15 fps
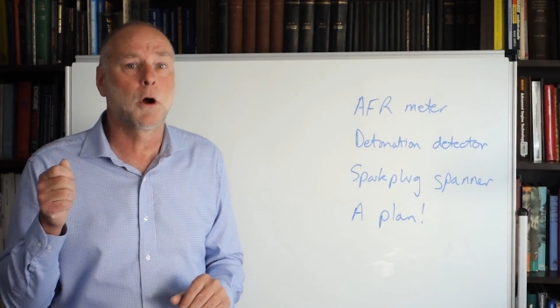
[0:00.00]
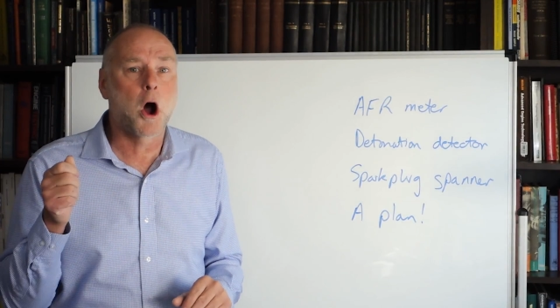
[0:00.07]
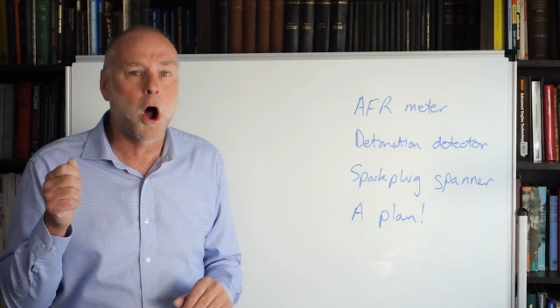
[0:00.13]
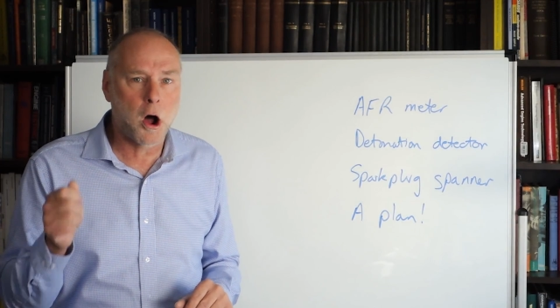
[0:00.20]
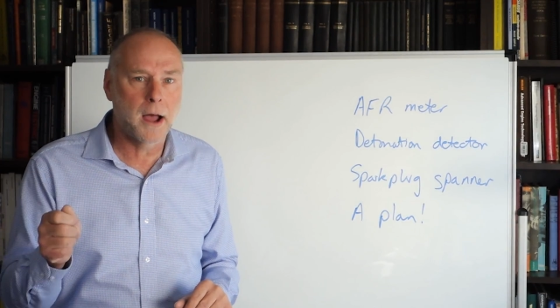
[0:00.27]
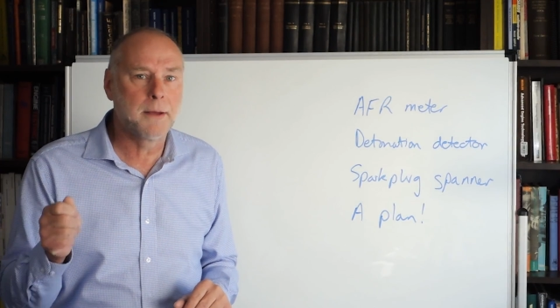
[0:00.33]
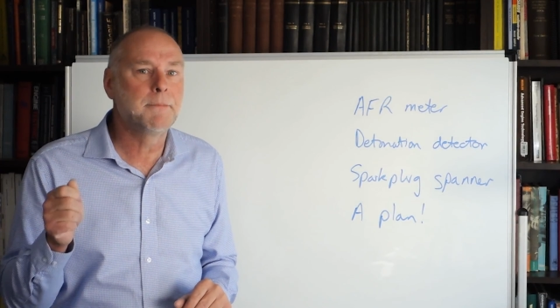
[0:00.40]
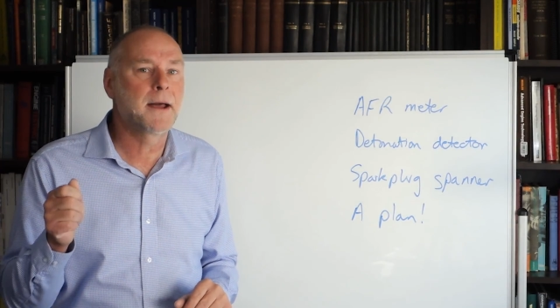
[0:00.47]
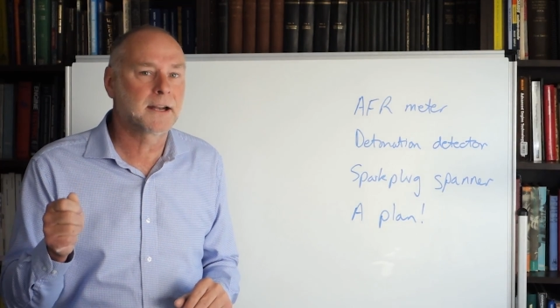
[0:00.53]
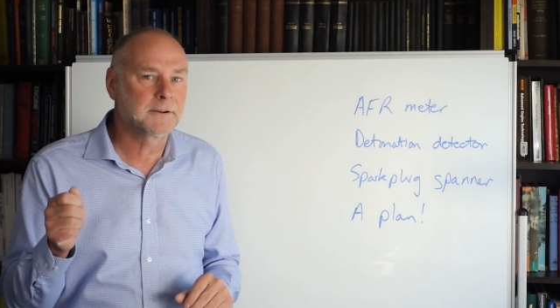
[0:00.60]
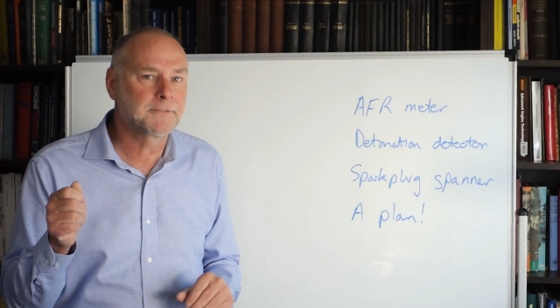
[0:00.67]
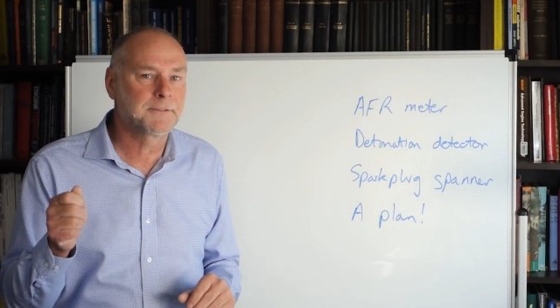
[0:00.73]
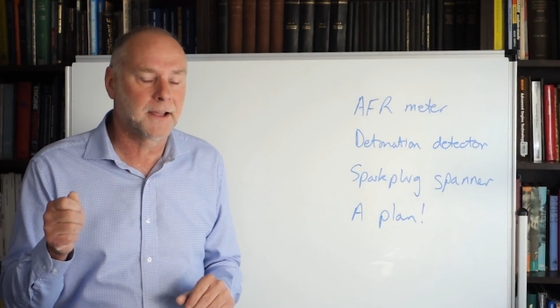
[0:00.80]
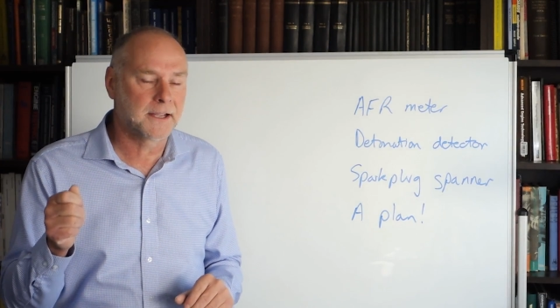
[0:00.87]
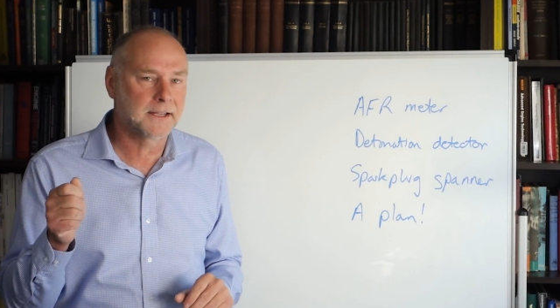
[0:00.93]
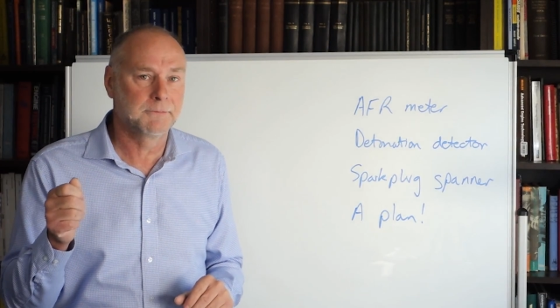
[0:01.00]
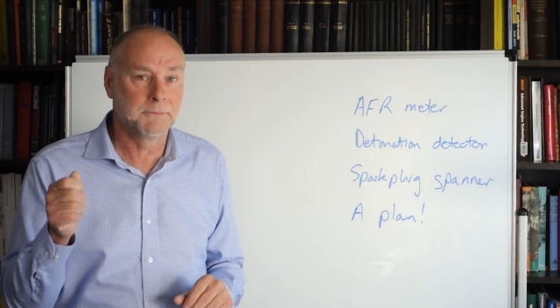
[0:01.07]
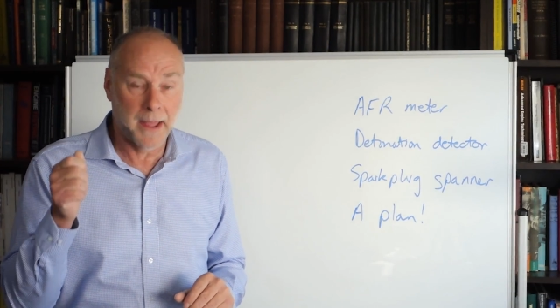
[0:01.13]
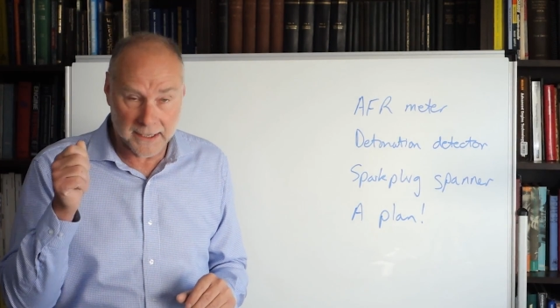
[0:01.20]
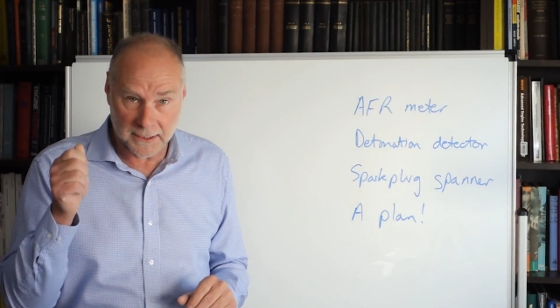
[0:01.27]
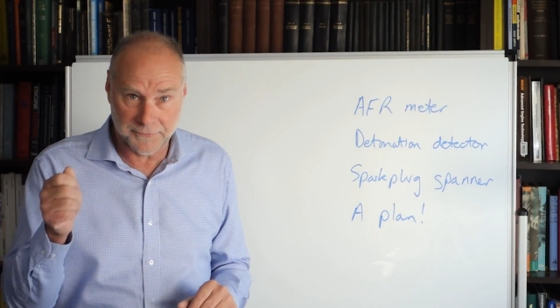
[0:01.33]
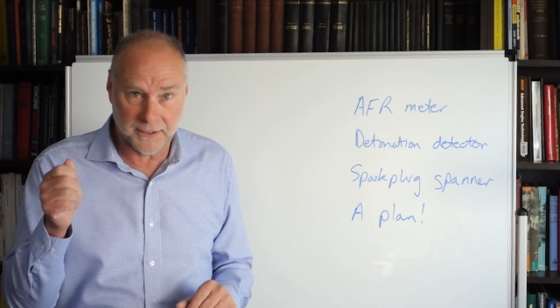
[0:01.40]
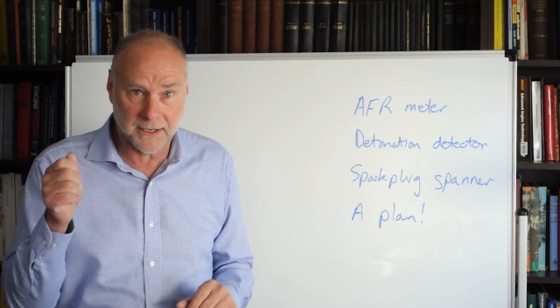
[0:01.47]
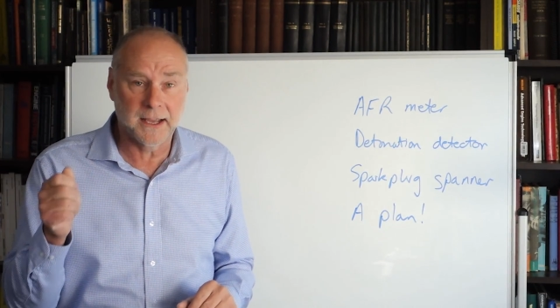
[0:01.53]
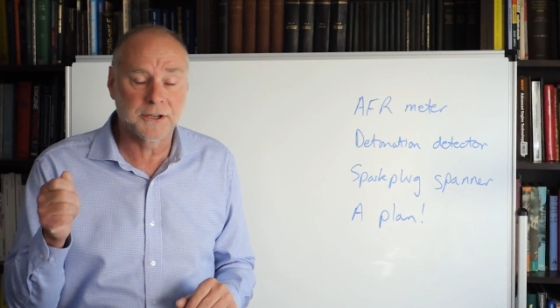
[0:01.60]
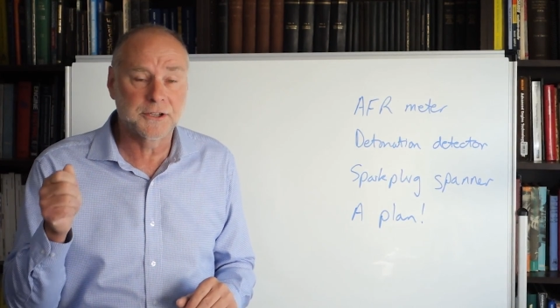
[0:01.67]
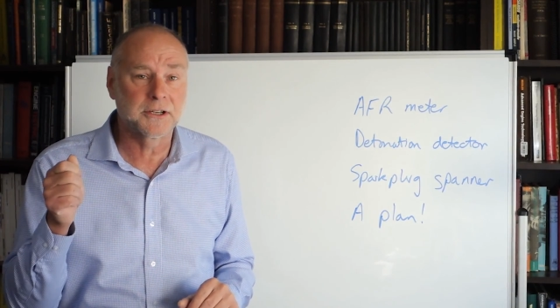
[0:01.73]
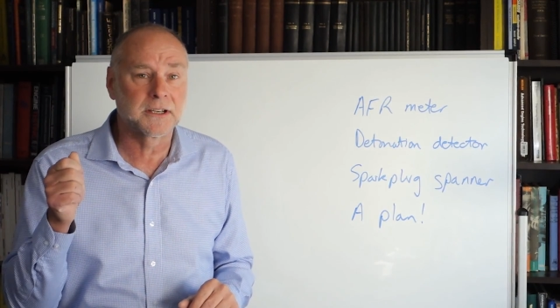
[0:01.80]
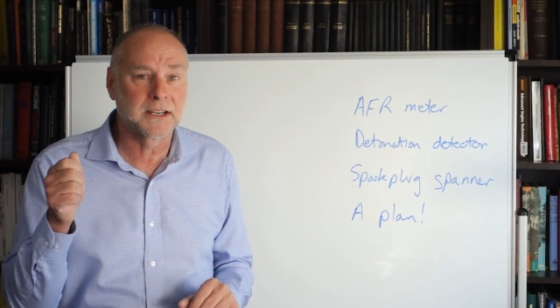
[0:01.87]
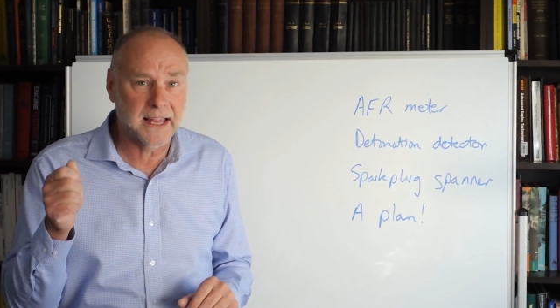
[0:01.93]
high
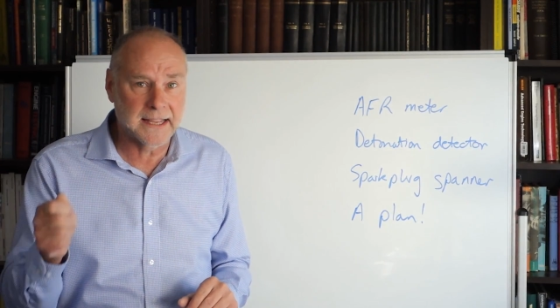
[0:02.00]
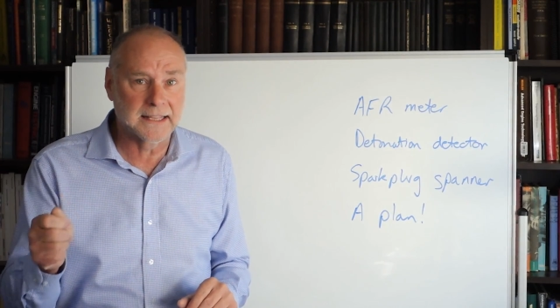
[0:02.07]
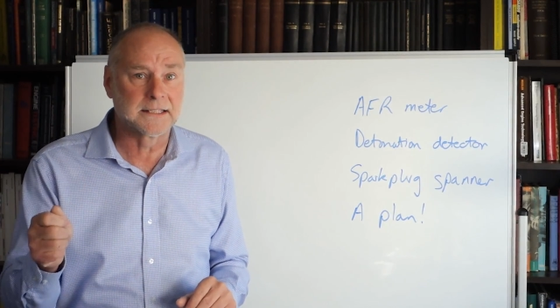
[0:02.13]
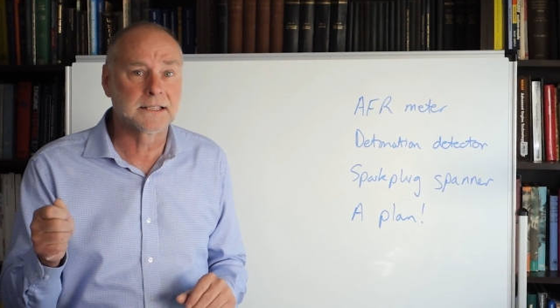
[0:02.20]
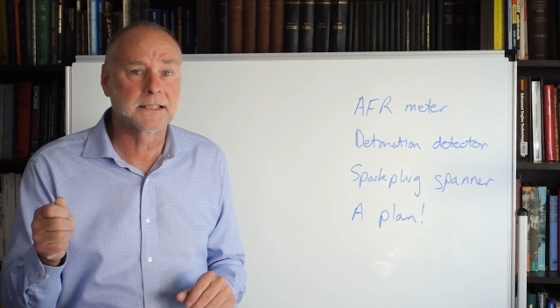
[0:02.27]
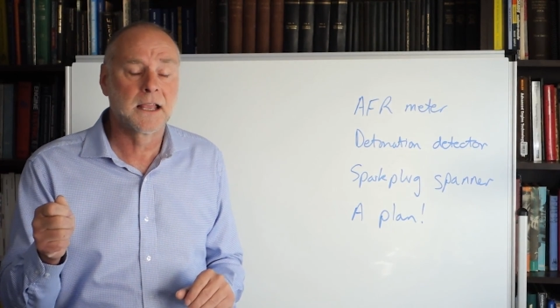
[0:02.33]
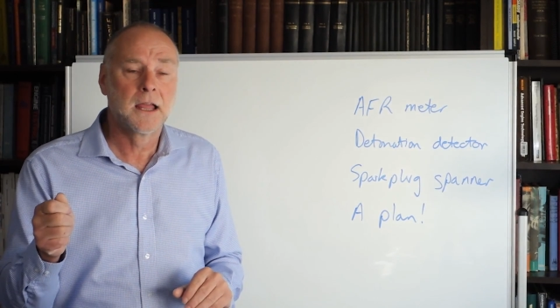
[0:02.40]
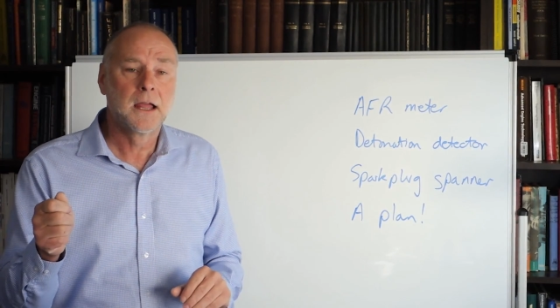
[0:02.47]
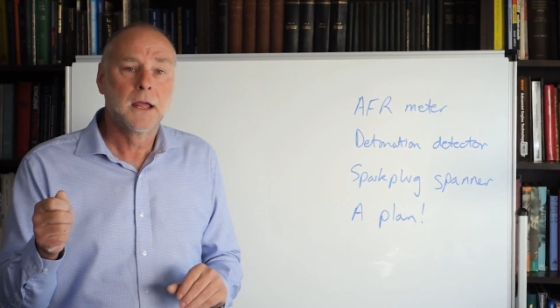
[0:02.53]
magnification lens.